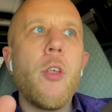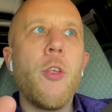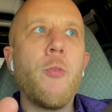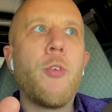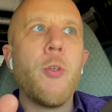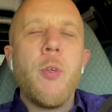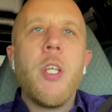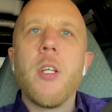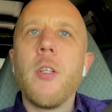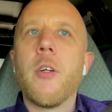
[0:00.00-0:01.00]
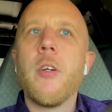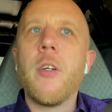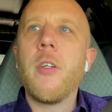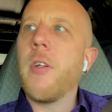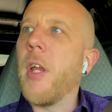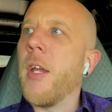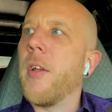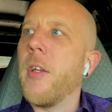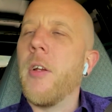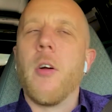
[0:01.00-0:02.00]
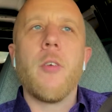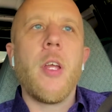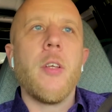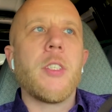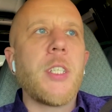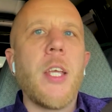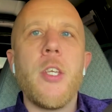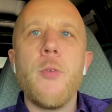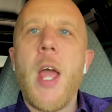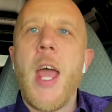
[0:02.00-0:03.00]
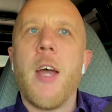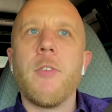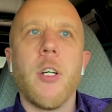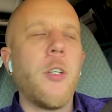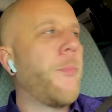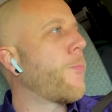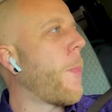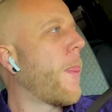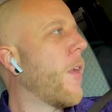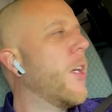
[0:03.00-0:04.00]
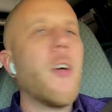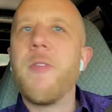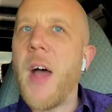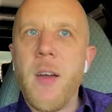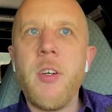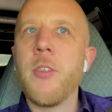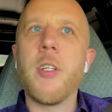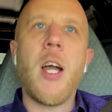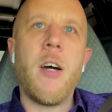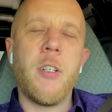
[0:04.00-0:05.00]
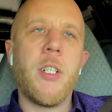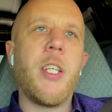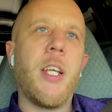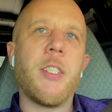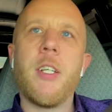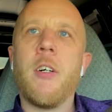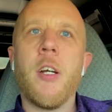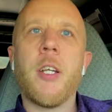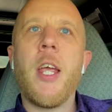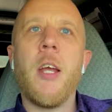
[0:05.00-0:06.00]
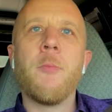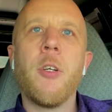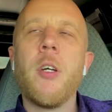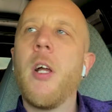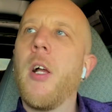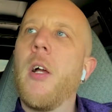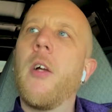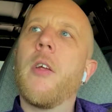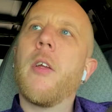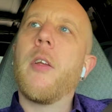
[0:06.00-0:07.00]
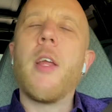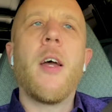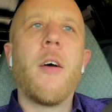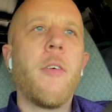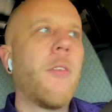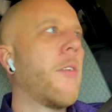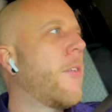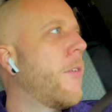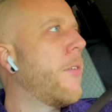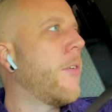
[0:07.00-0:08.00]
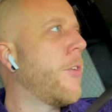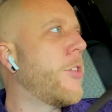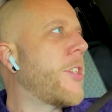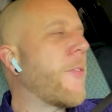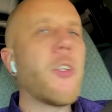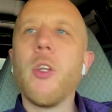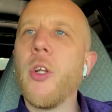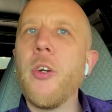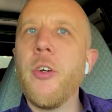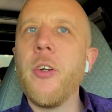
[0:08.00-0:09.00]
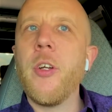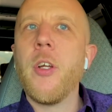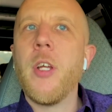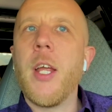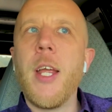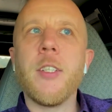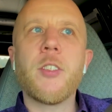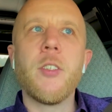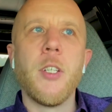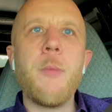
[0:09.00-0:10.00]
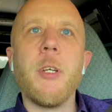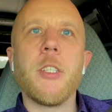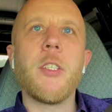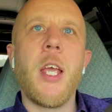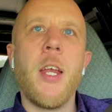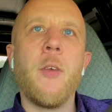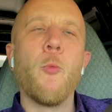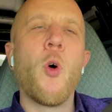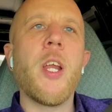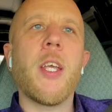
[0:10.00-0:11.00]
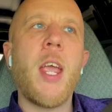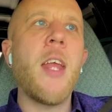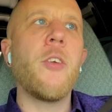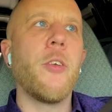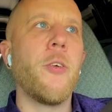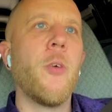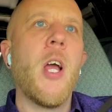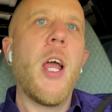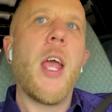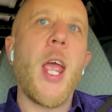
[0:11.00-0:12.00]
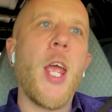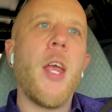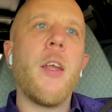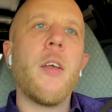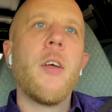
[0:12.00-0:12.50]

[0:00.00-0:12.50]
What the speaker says: you do need to learn it. Say you have a $500 DSLR camera. Now, you just have to learn its limits and what it can do, and